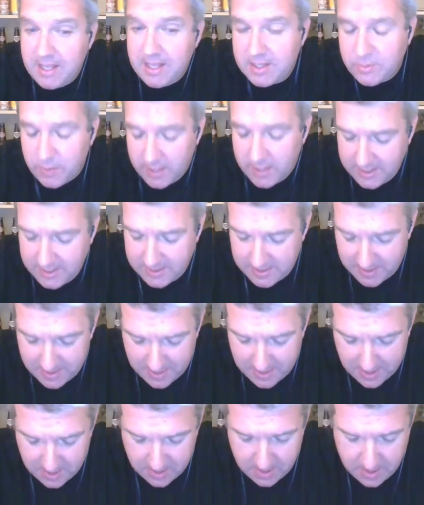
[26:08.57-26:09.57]
It is what it is.
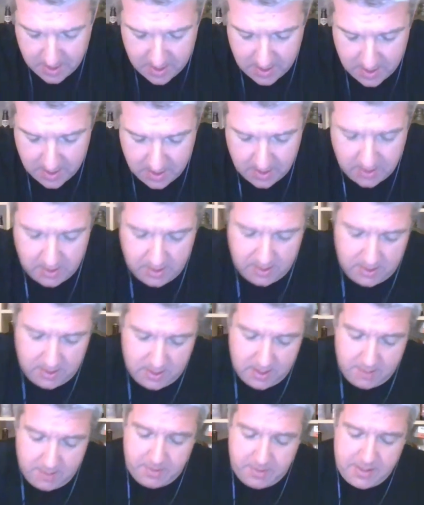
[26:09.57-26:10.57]

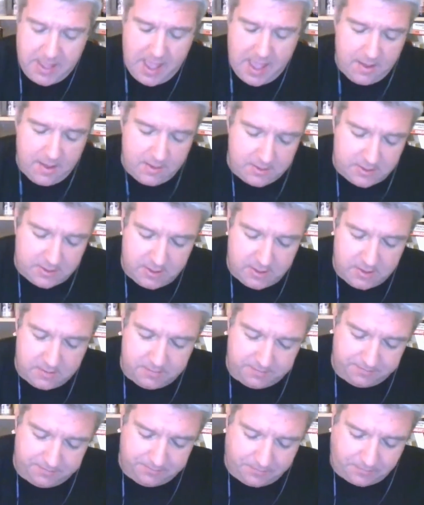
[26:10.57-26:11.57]
But yeah,
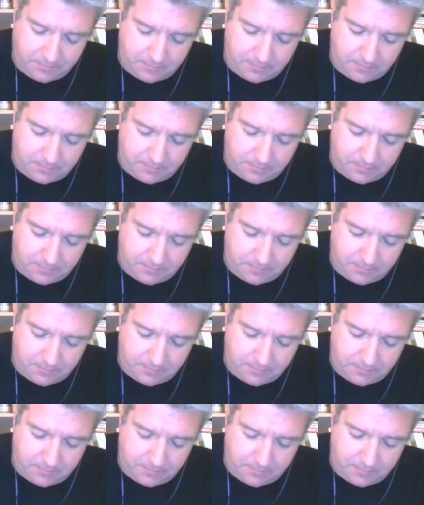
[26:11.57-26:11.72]
so